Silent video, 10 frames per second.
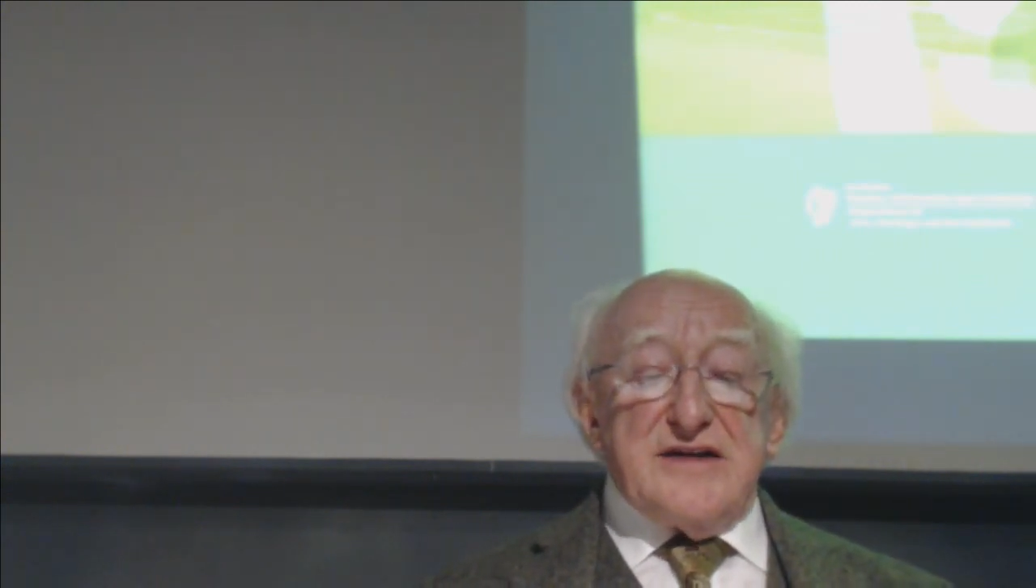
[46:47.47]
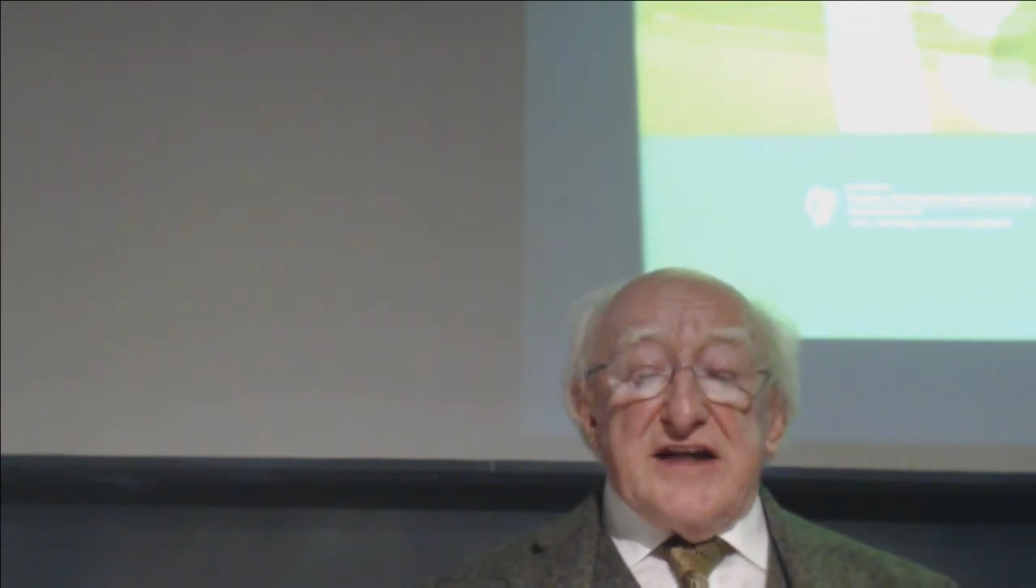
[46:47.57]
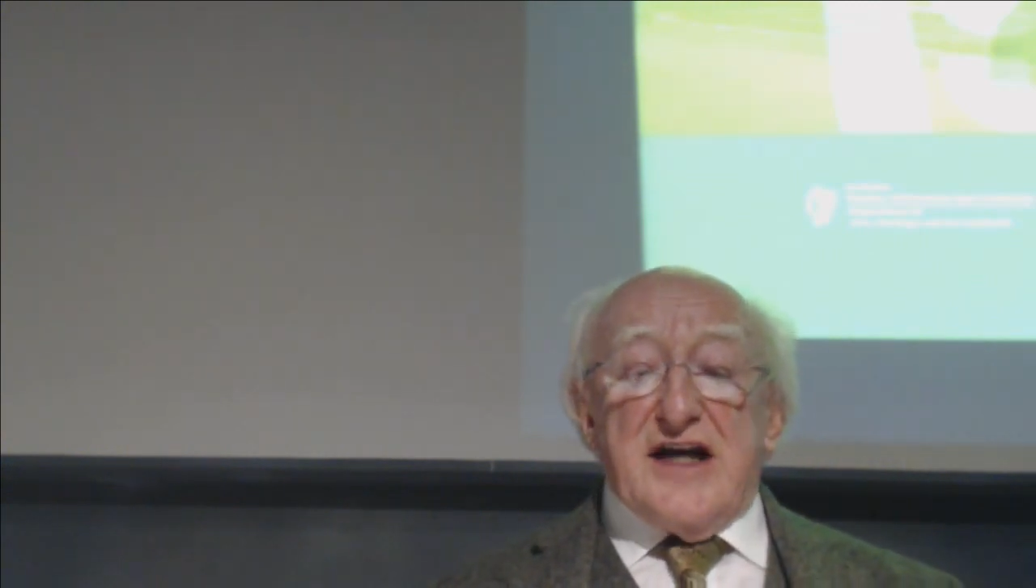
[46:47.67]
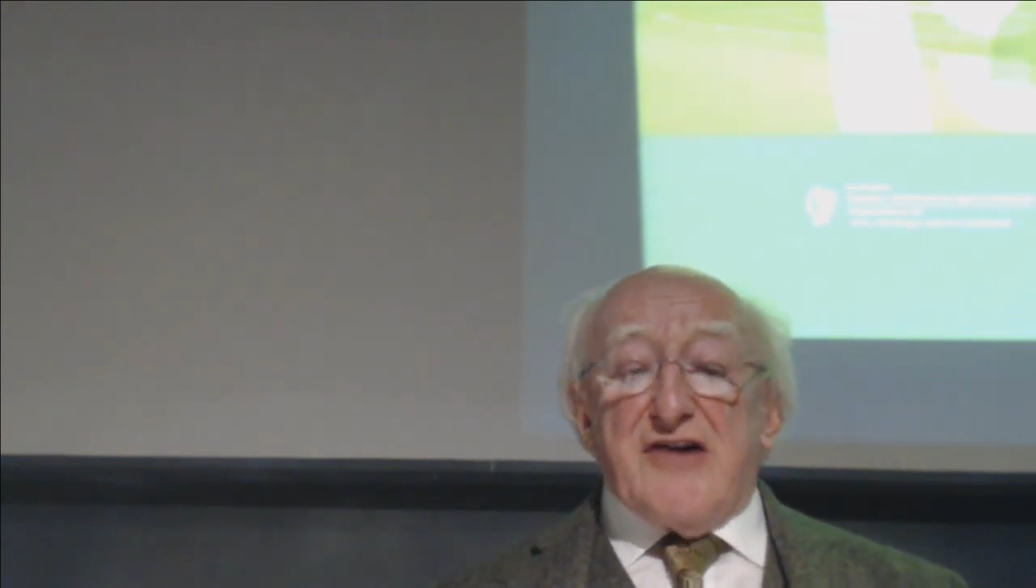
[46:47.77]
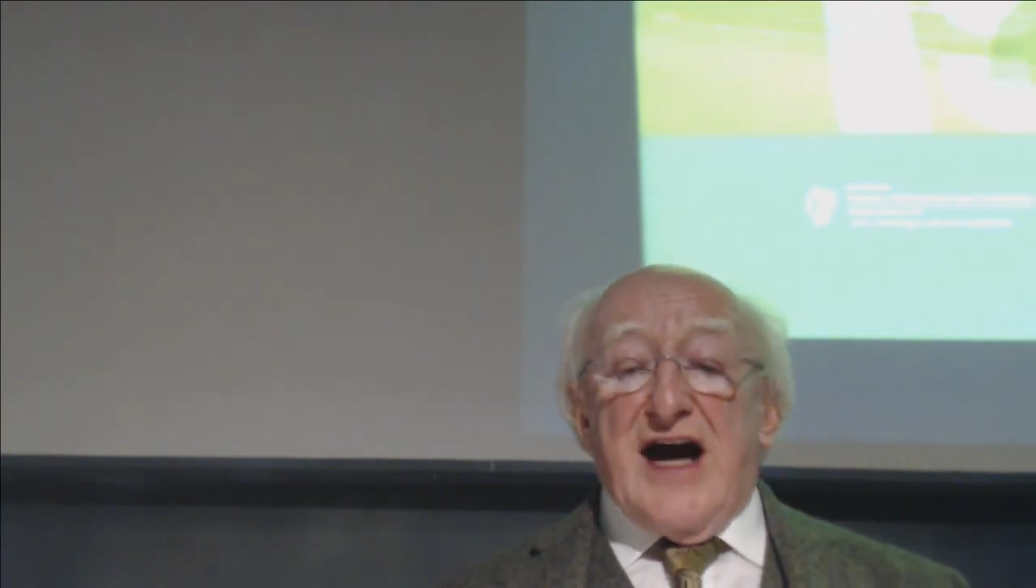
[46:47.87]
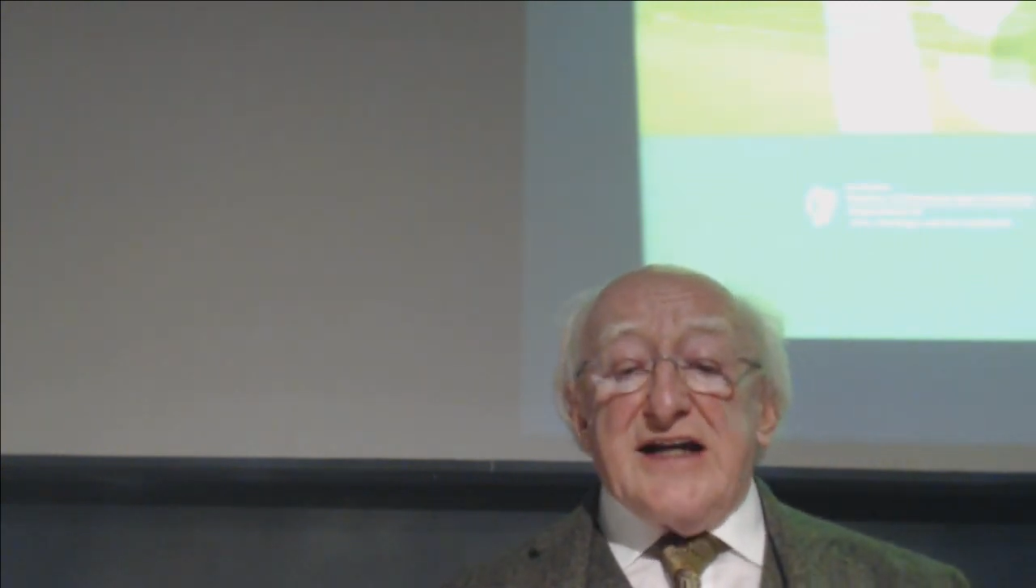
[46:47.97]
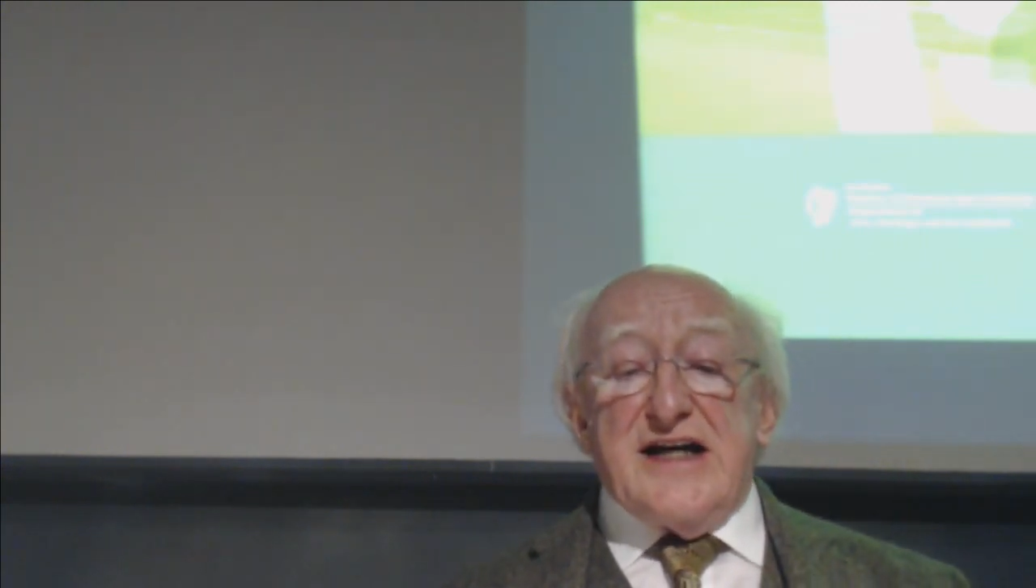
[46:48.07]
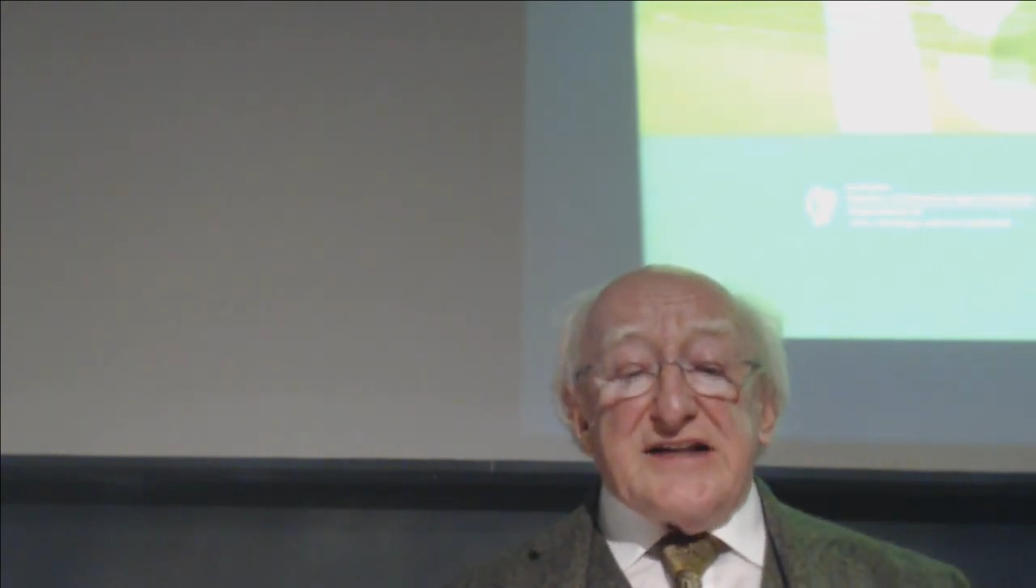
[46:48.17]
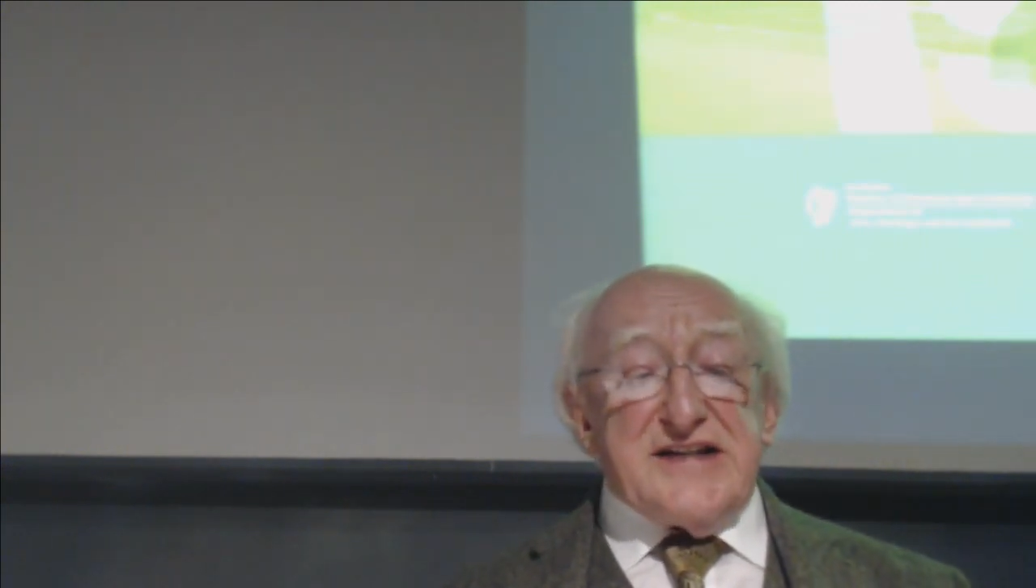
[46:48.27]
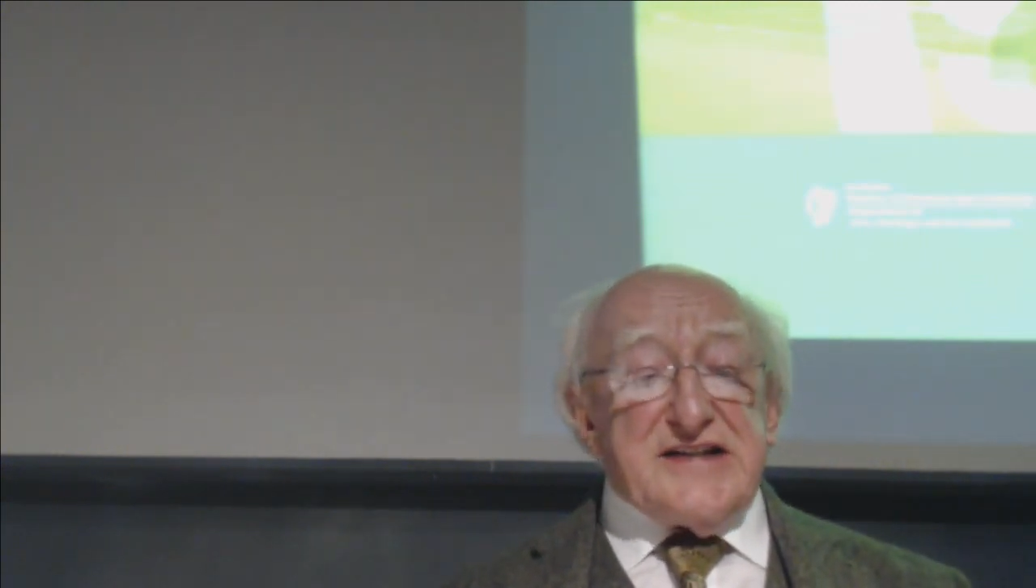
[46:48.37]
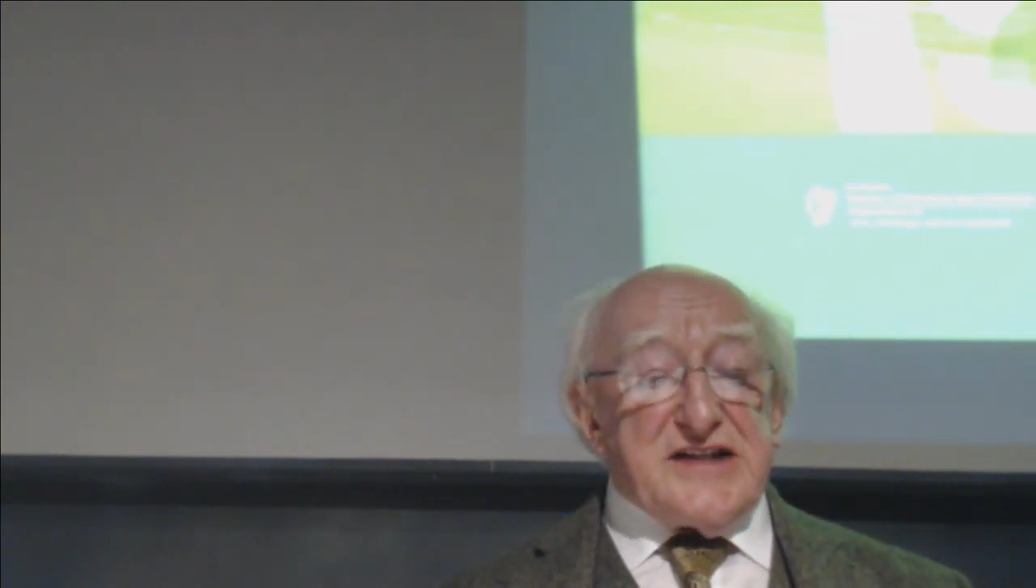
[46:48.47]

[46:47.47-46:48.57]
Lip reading: The Aranas, he's